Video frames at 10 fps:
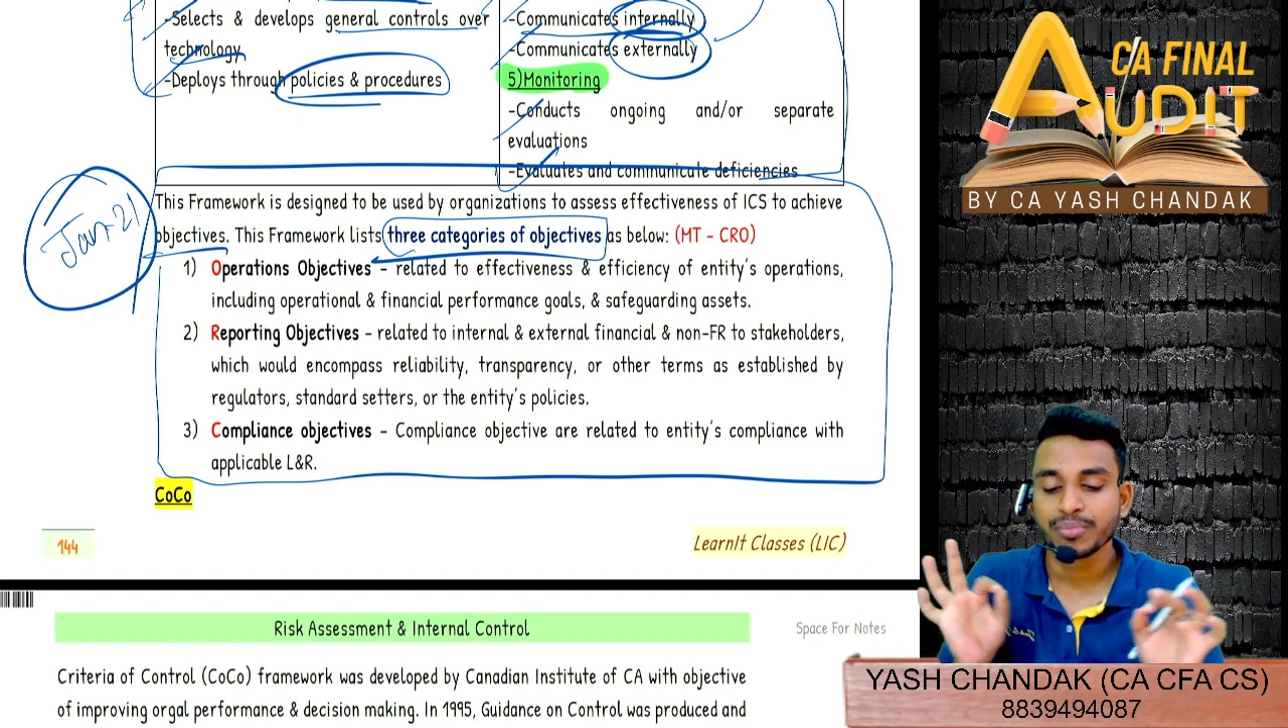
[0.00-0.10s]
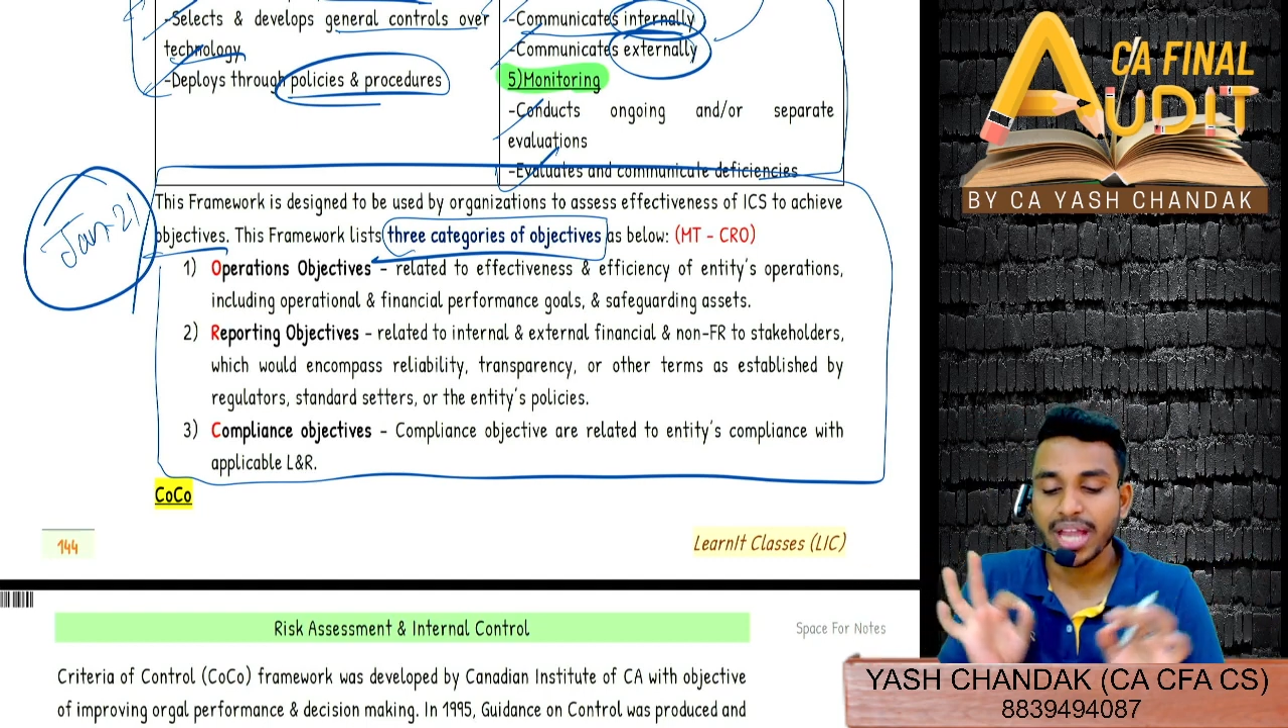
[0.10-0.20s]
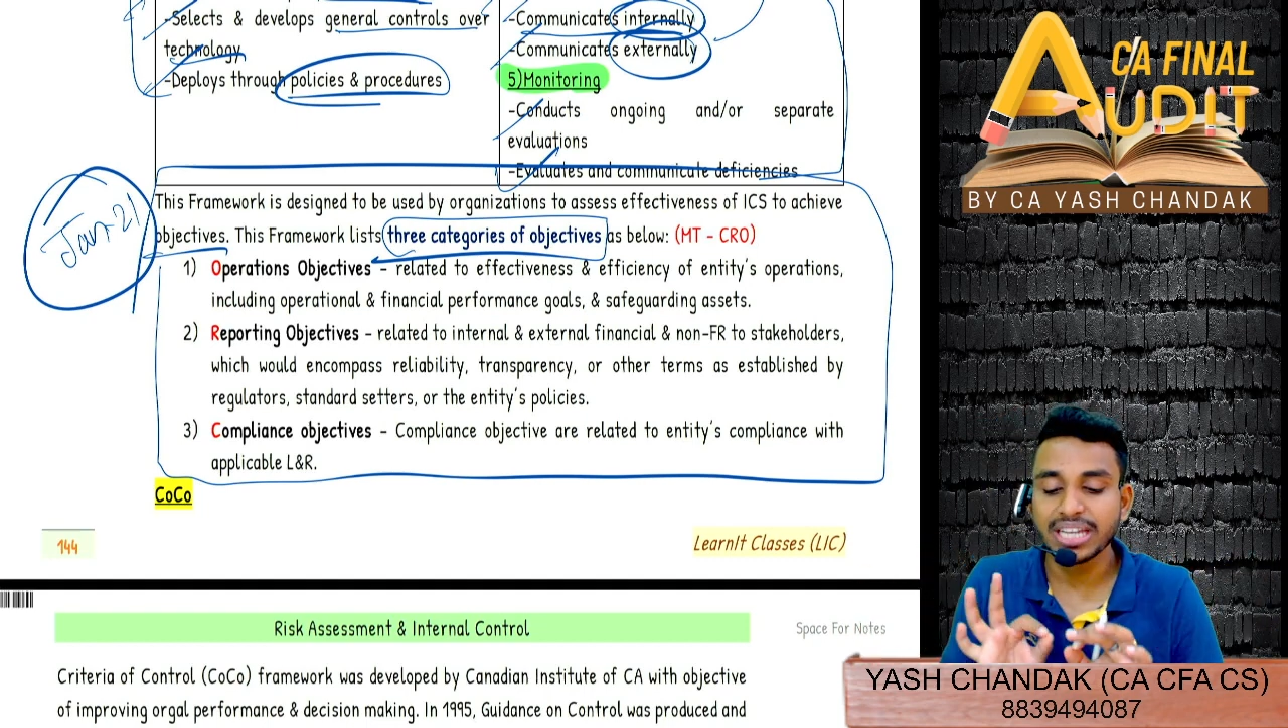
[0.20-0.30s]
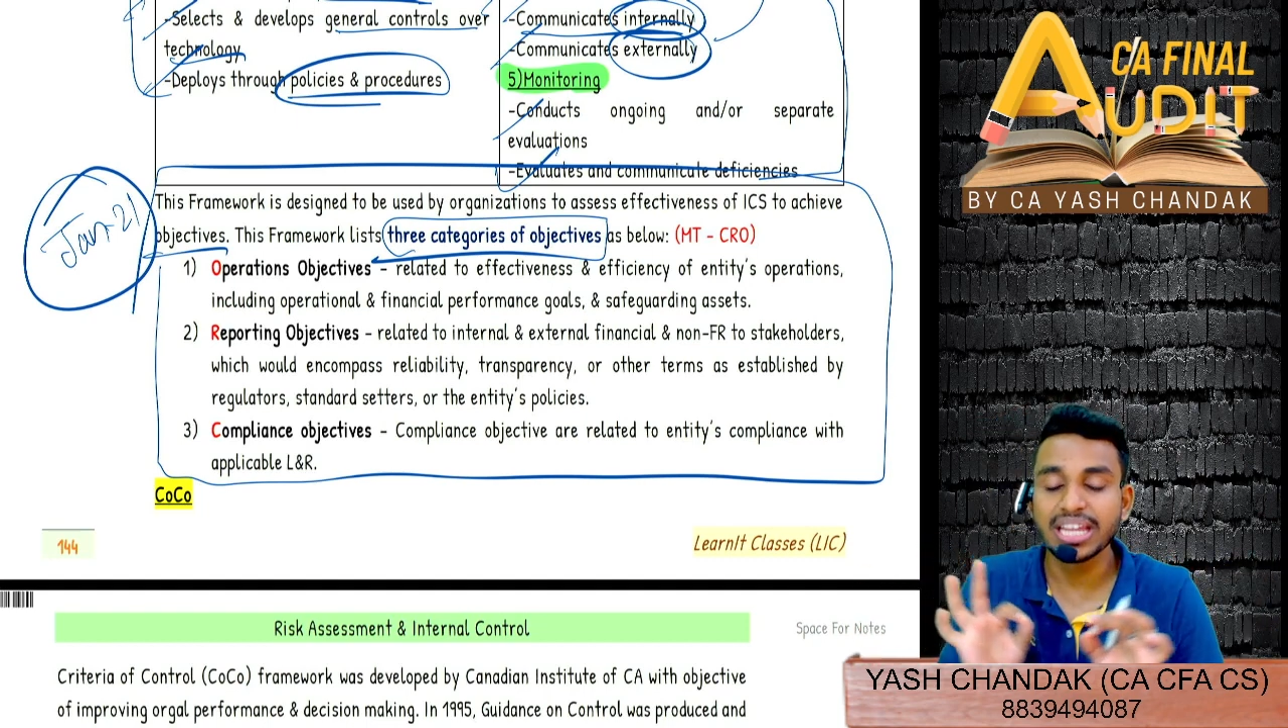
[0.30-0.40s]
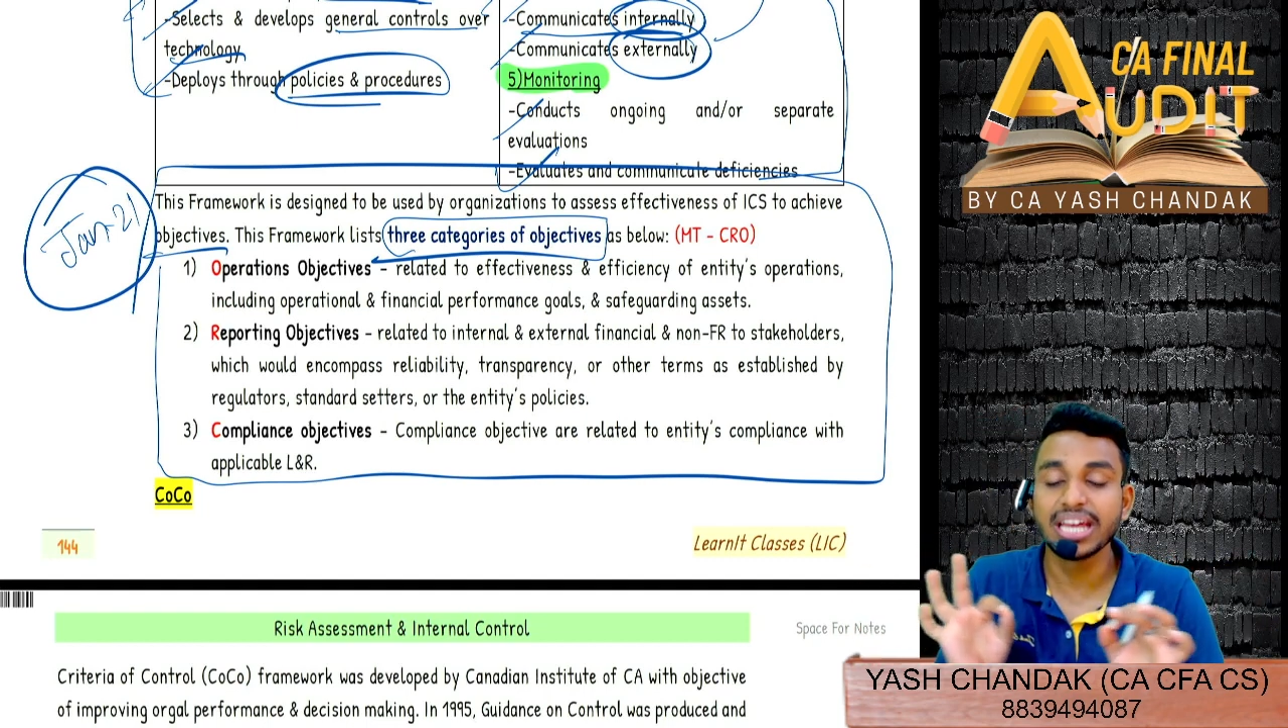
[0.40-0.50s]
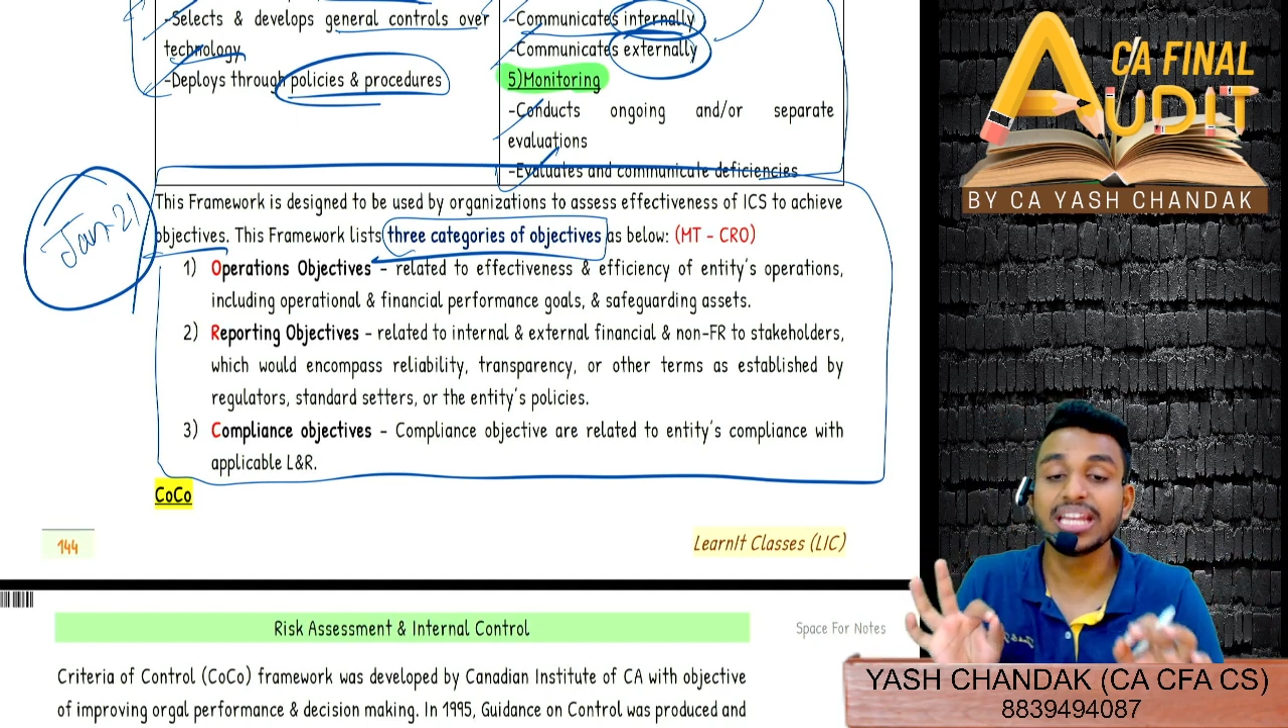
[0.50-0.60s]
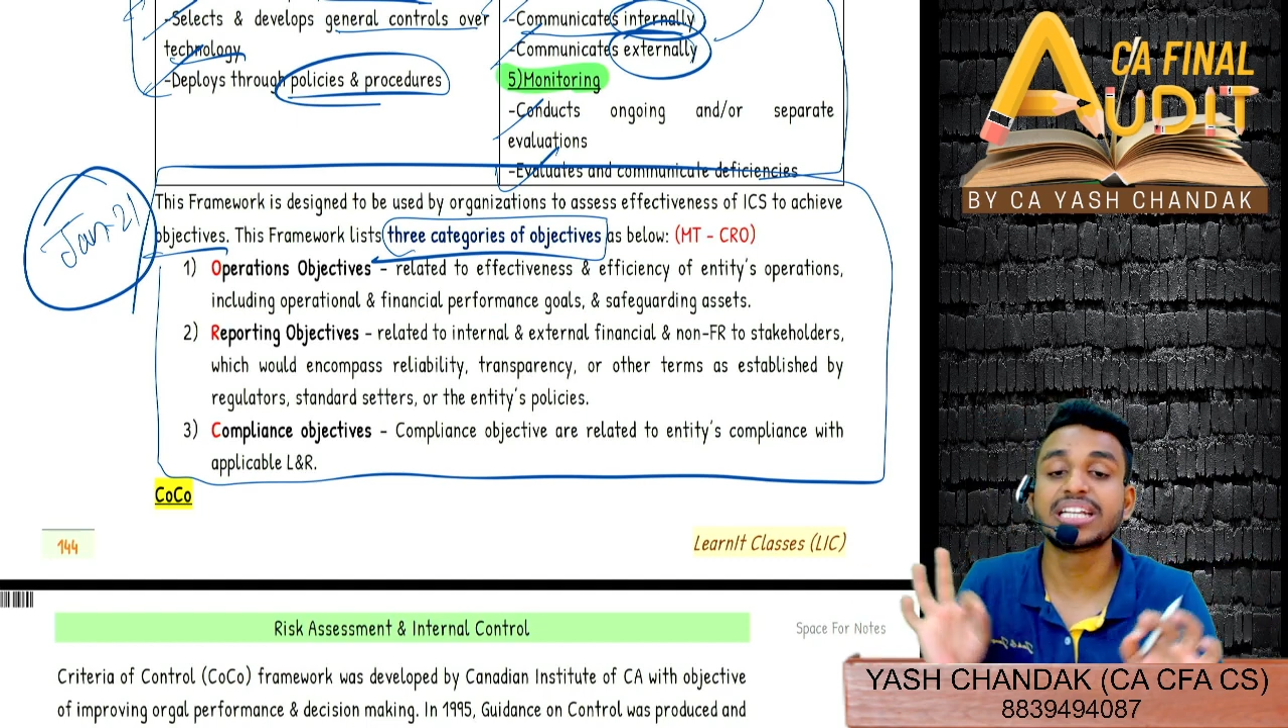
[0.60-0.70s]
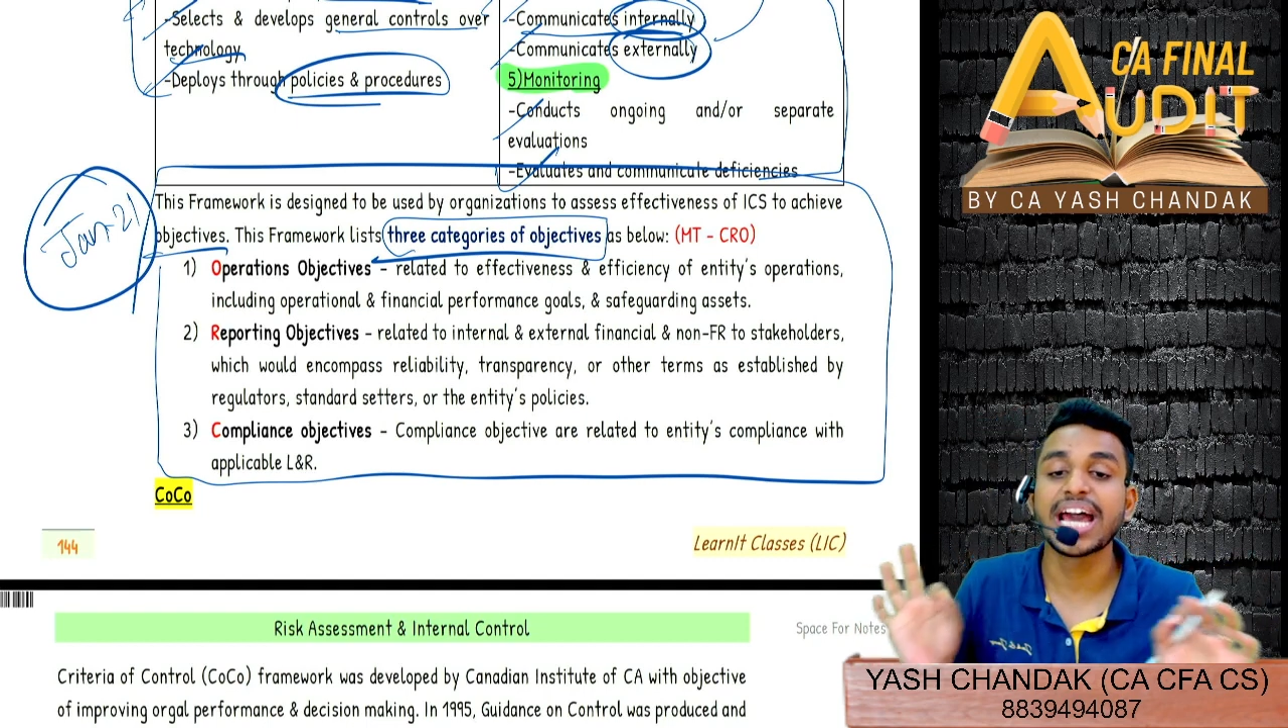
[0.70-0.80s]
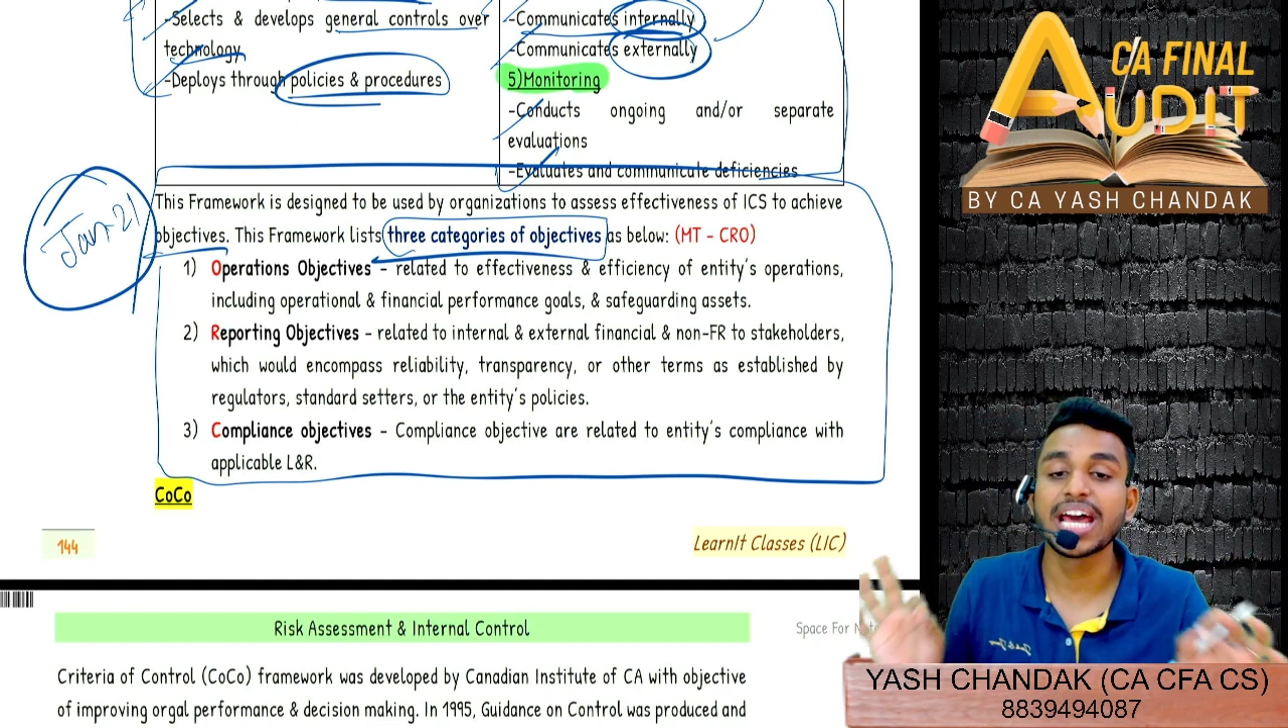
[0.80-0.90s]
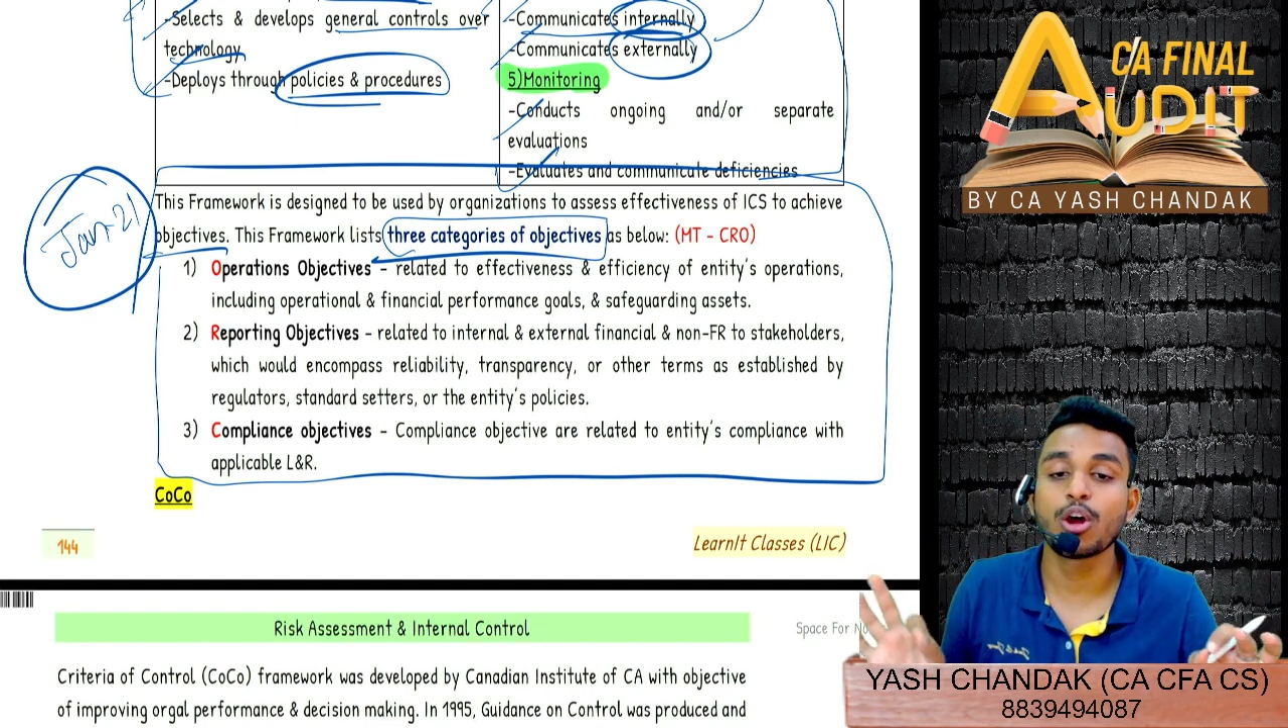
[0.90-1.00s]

and their entire